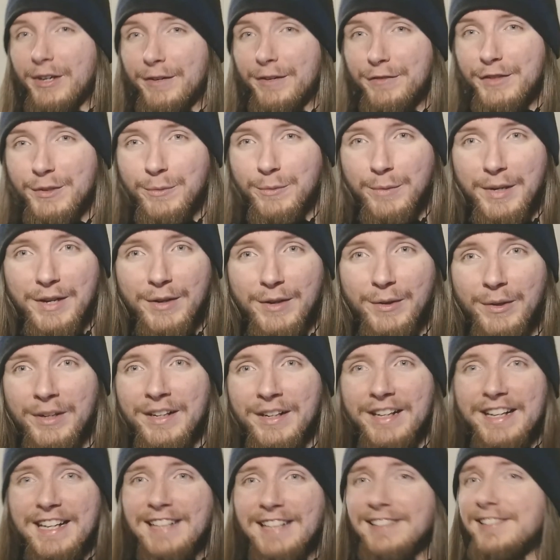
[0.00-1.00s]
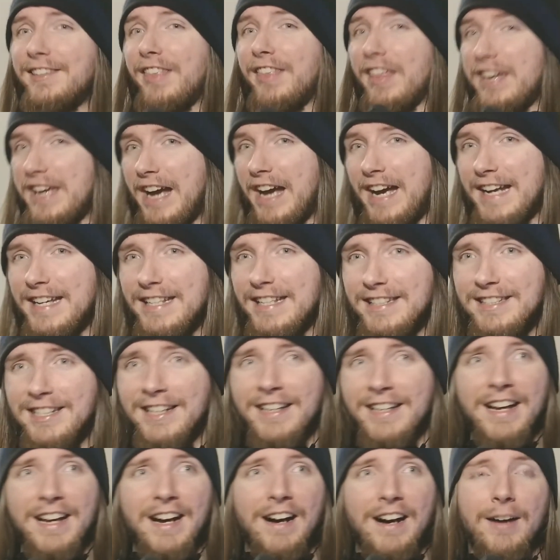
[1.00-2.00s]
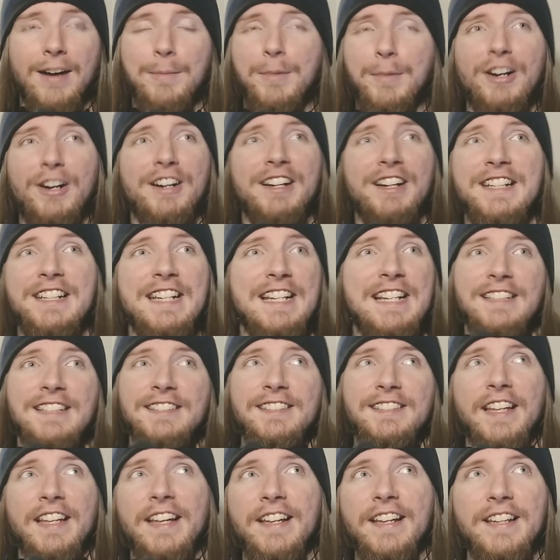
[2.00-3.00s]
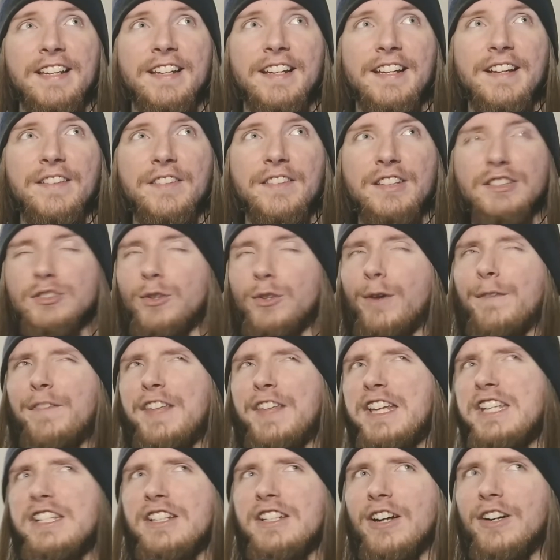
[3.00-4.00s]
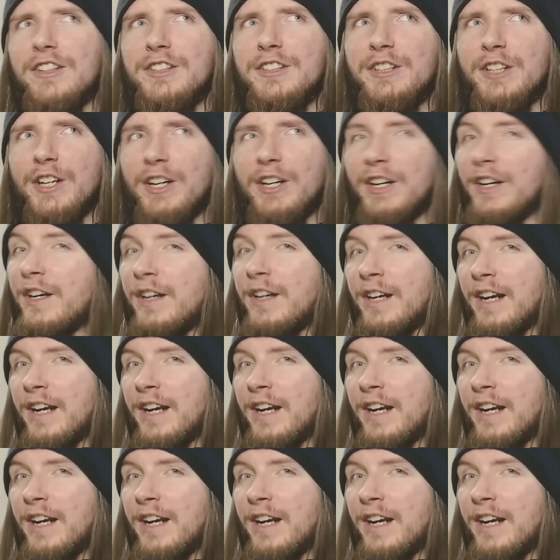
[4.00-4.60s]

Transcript: you will. He's the knight. Amon, he's sort of the younger,